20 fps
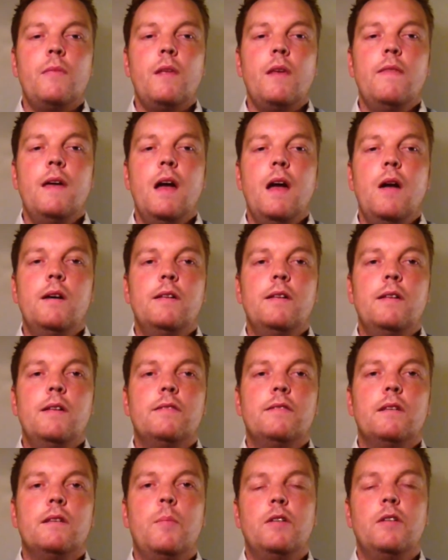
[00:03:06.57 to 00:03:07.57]
There
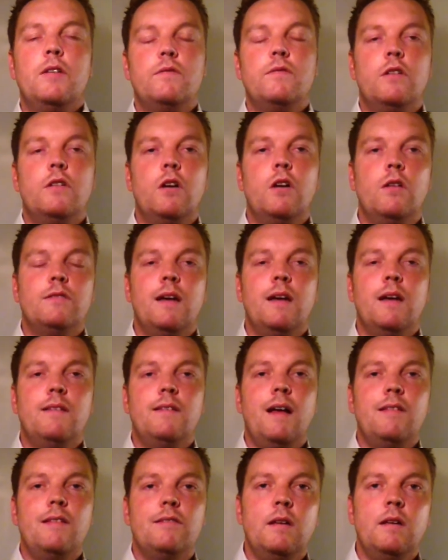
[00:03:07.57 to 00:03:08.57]
is a picture of the girls there
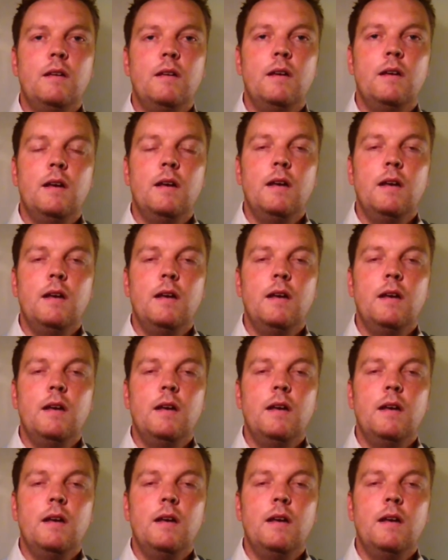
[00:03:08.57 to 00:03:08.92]
dancing,